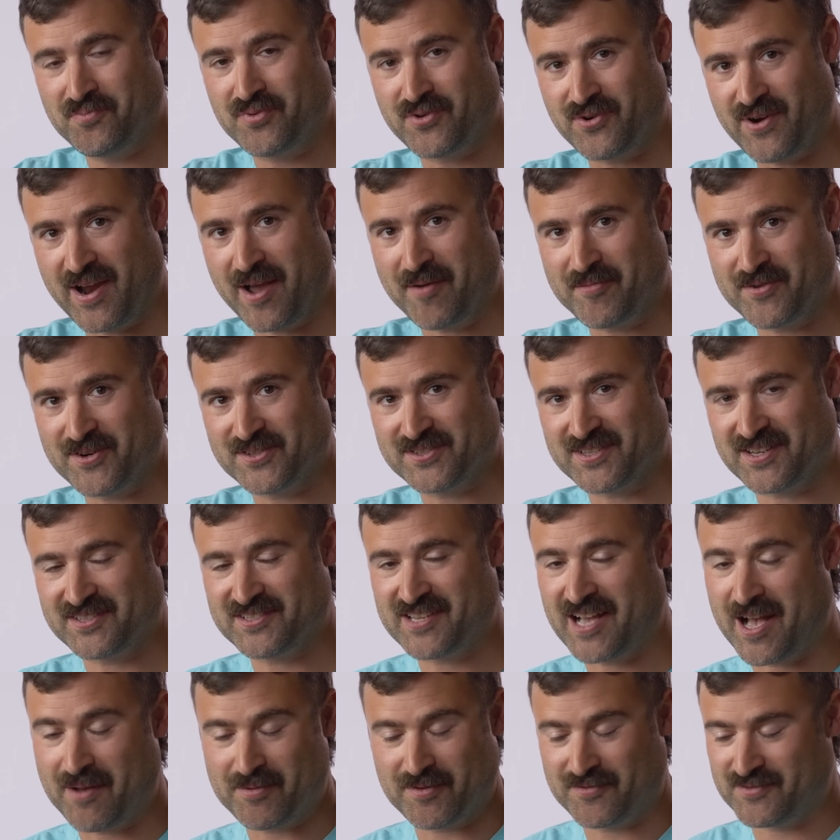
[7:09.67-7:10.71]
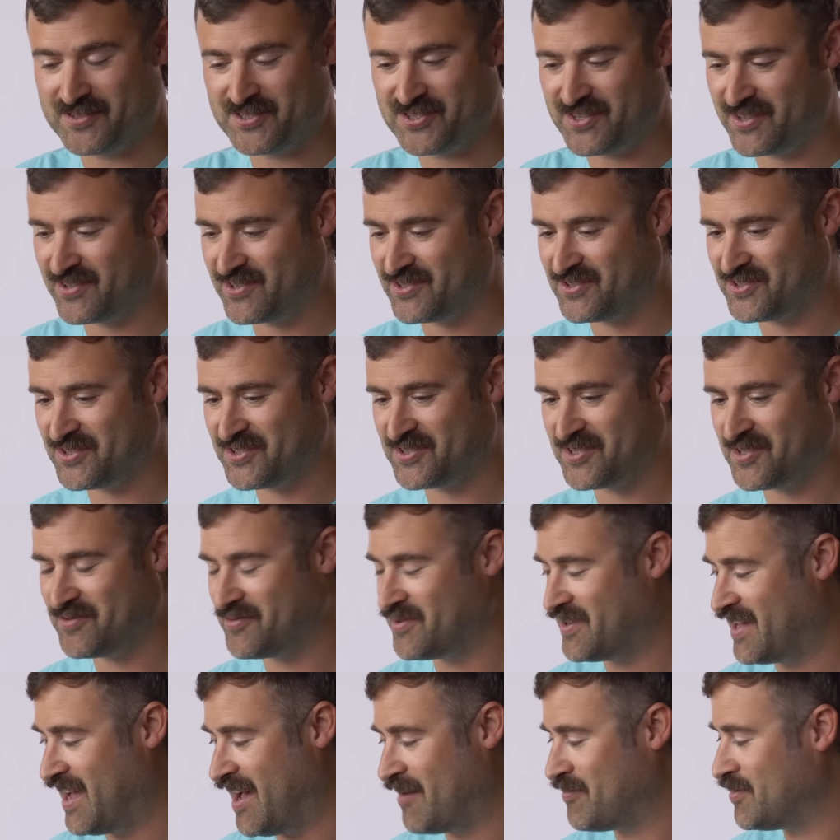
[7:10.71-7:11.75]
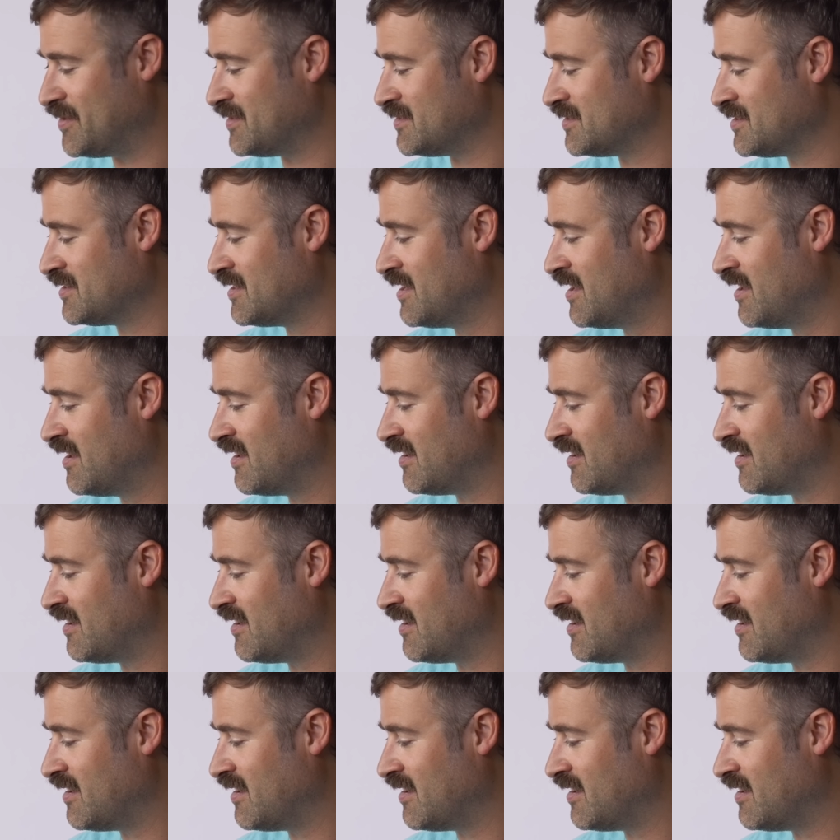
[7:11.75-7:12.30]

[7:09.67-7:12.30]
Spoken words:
parameters on top of each other and just see what happens.